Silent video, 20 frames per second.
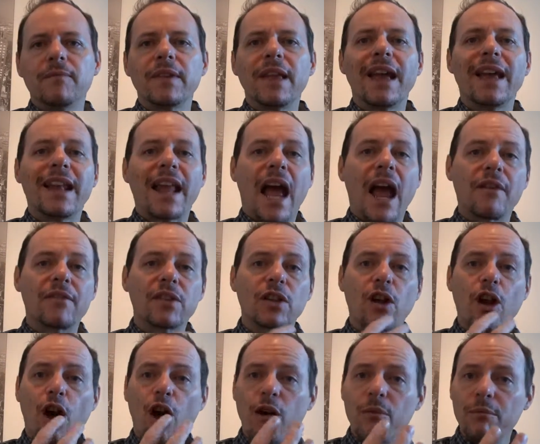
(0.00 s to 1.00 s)
And after
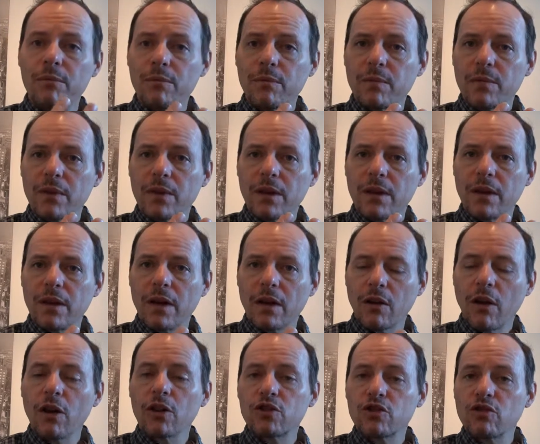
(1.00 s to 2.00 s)
the
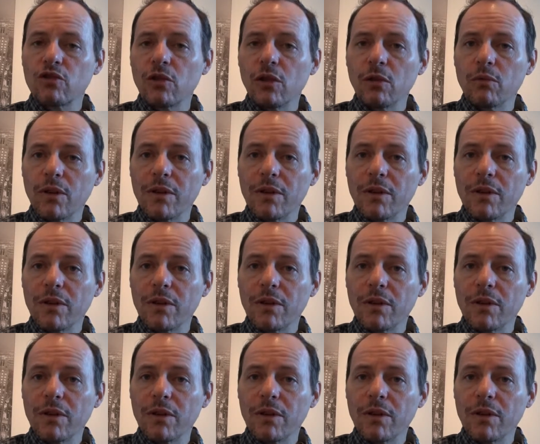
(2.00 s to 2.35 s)
Cultural